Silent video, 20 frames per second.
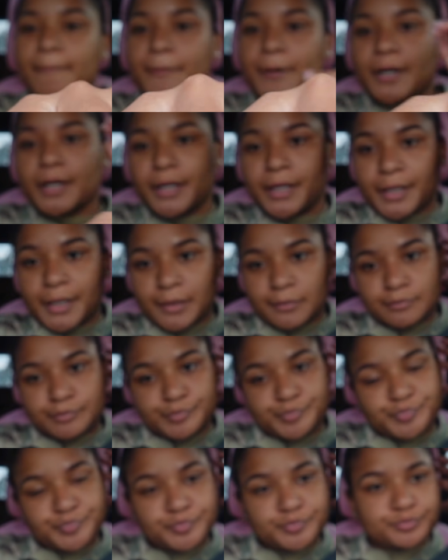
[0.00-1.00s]
But
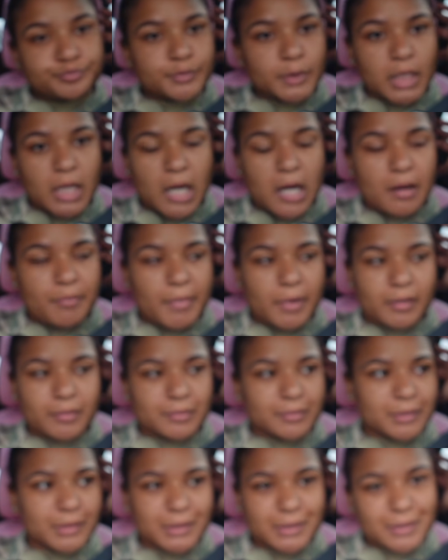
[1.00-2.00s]
y'all,
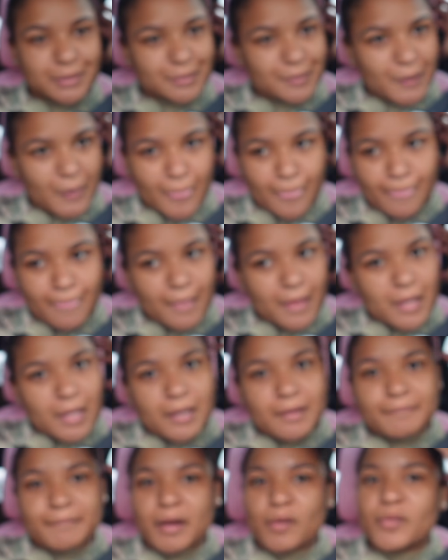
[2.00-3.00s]

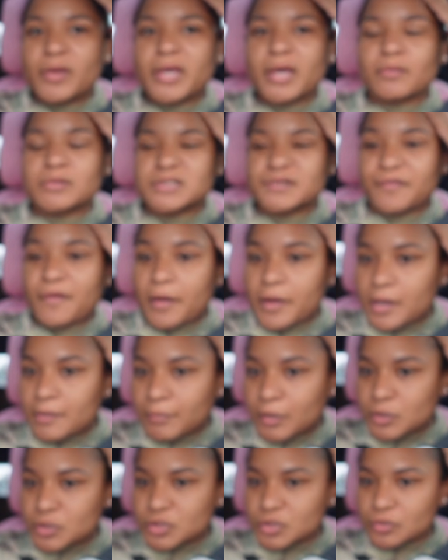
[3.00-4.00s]
my weekend was very
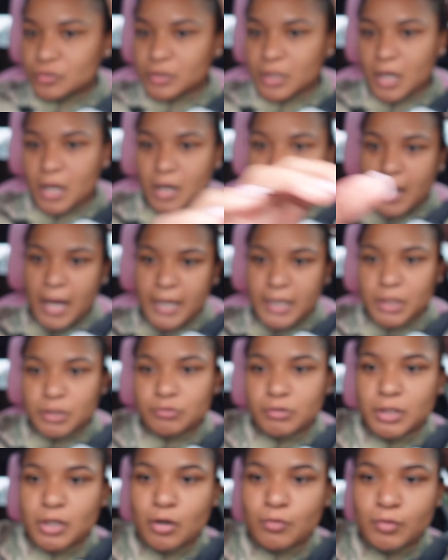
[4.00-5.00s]
emotional, y'all. I
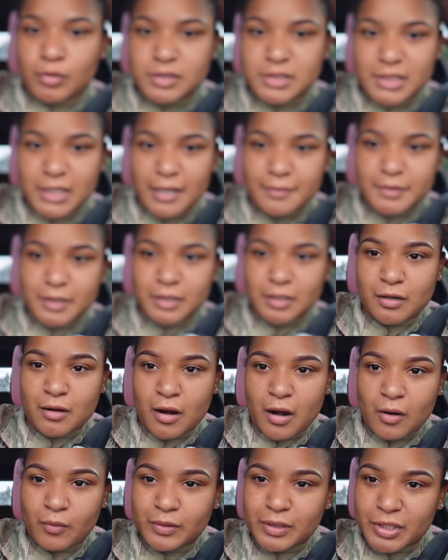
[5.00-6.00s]
literally almost slept in the
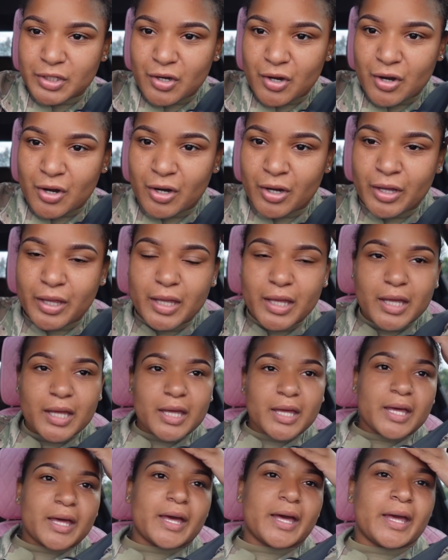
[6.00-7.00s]
car with the dog.
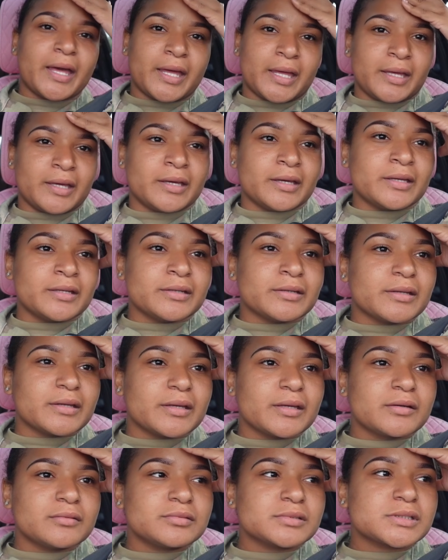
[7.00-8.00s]
And
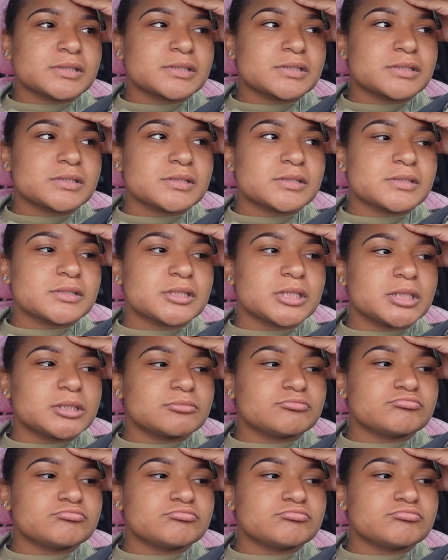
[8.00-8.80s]
it was just